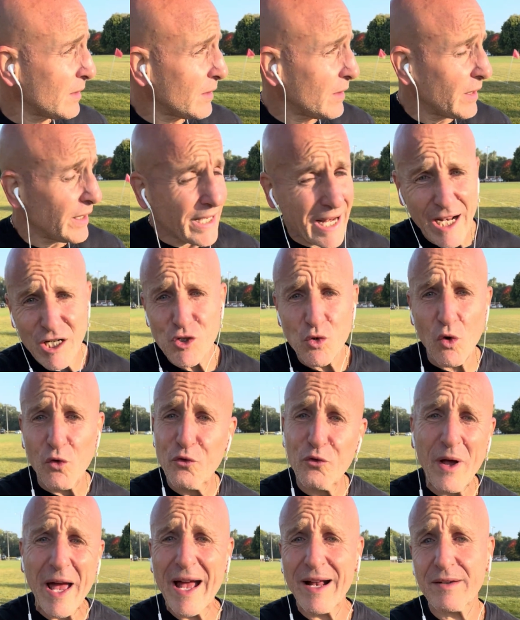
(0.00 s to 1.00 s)
in actual
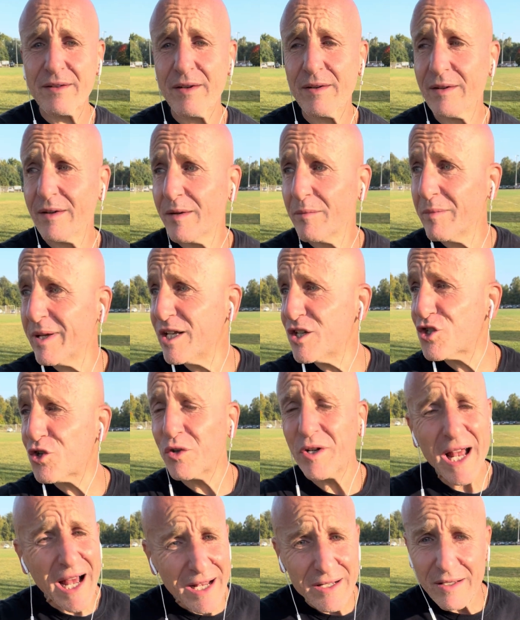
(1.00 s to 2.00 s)
fact, means you're
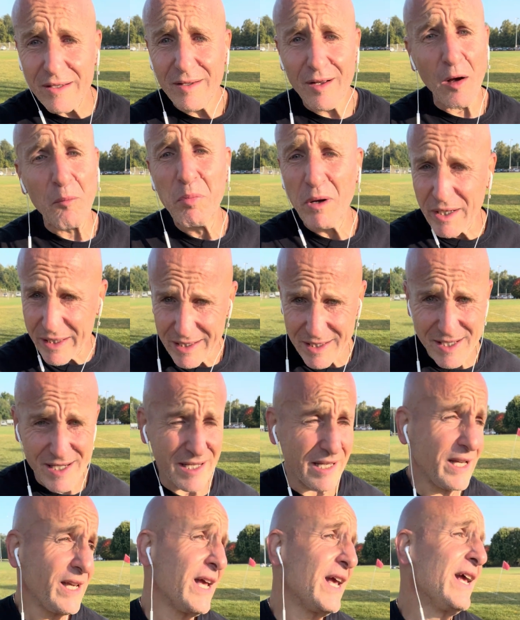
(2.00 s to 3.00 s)
not a
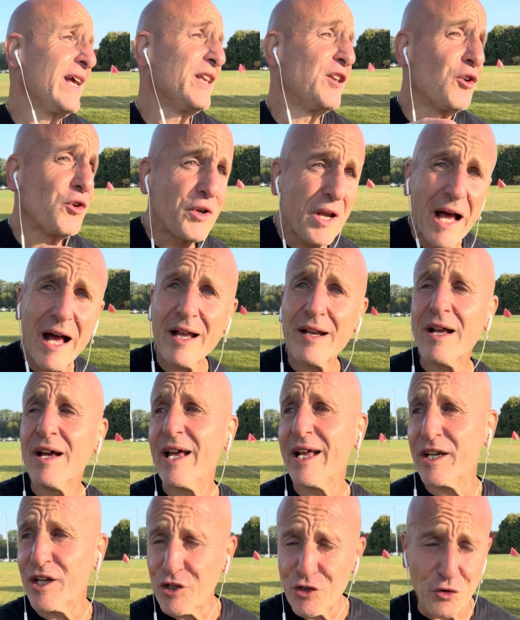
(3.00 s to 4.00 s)
Buttinsky, and you're not
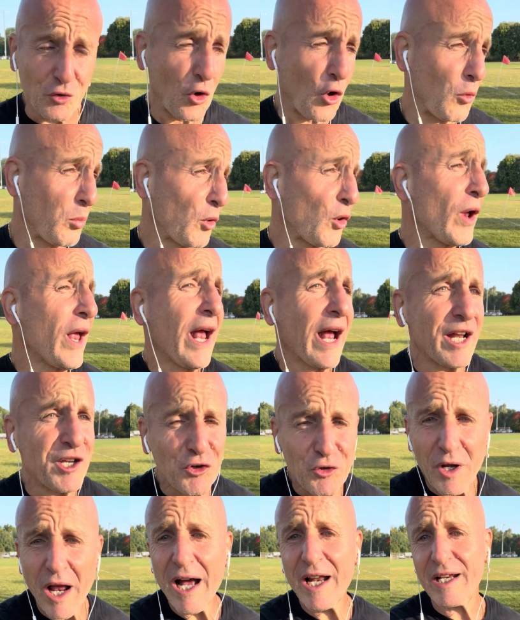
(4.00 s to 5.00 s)
an interloper, and
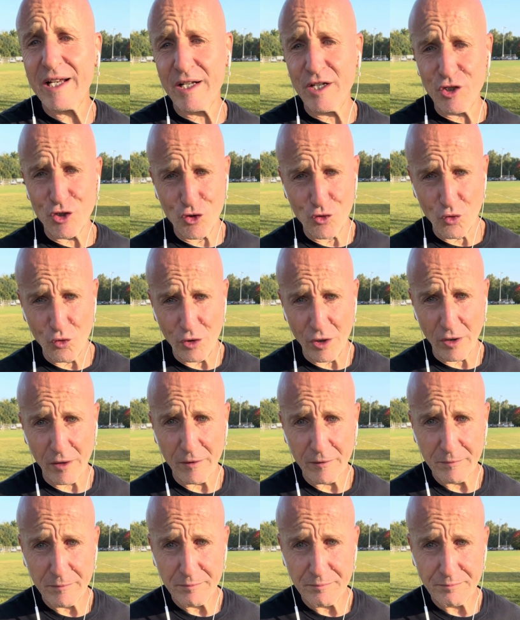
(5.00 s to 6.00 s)
you're not an intruder.
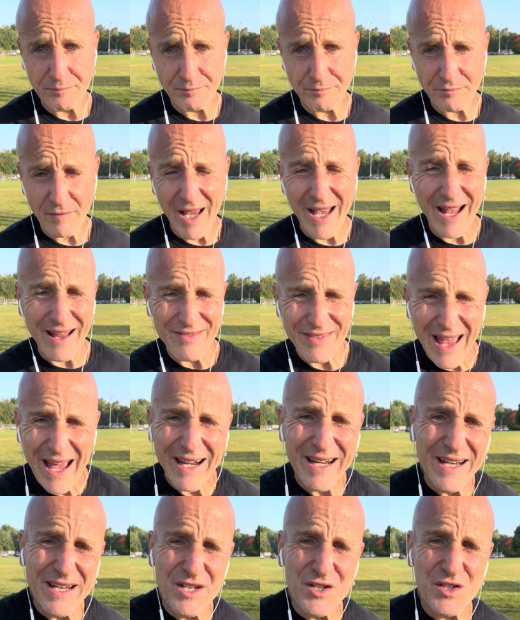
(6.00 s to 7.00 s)
And
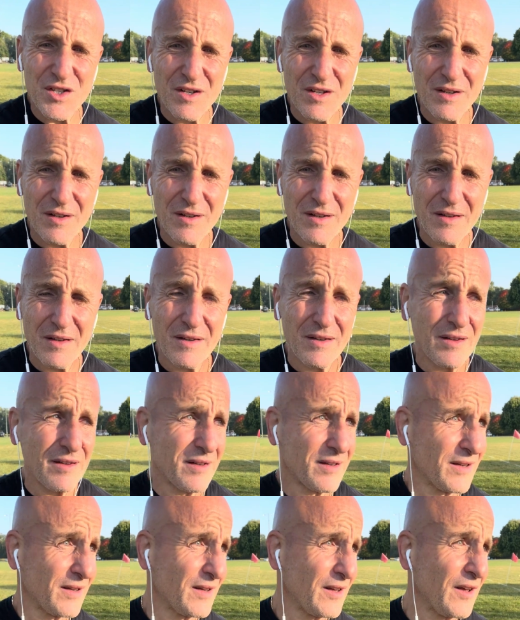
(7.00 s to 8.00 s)
that is
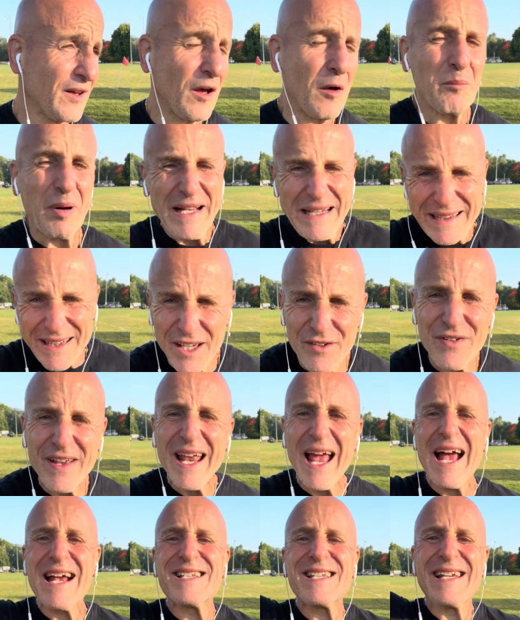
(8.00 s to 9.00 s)
by living
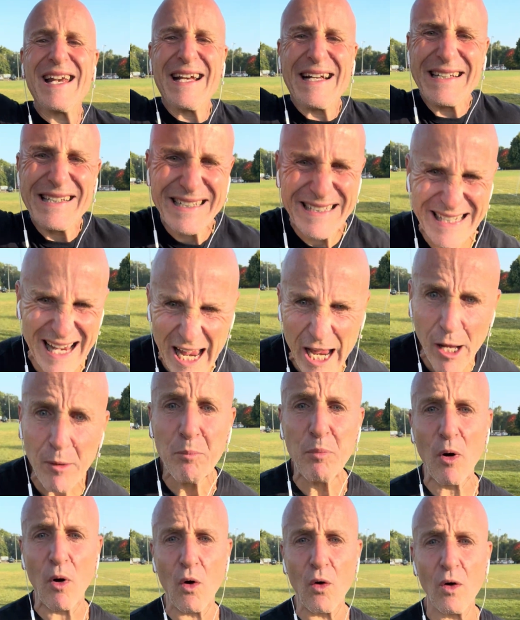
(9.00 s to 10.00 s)
as an
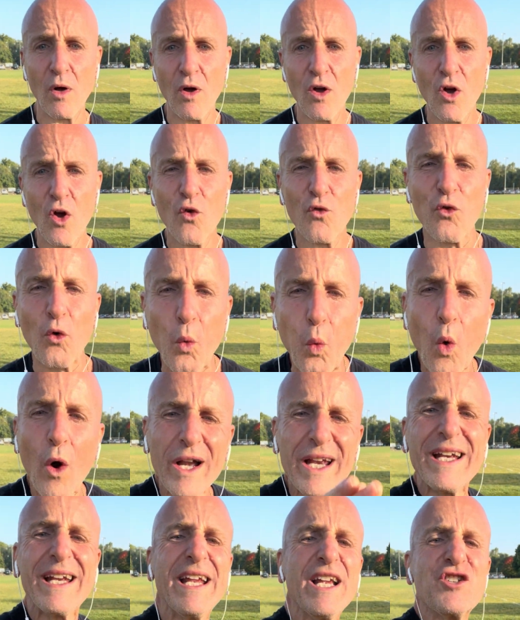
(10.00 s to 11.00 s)
example for what
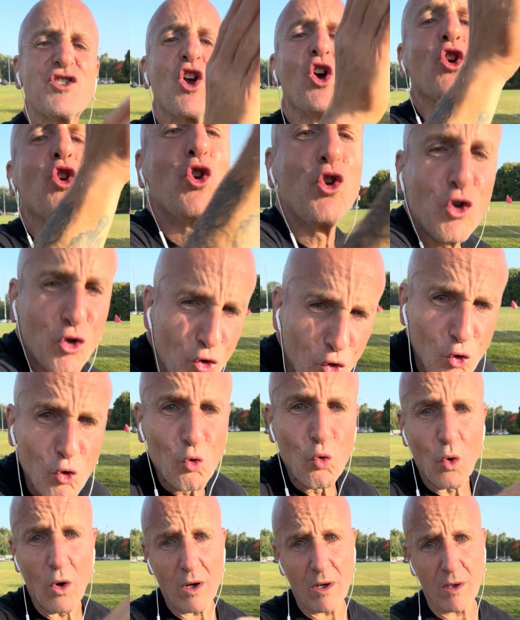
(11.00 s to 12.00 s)
it is you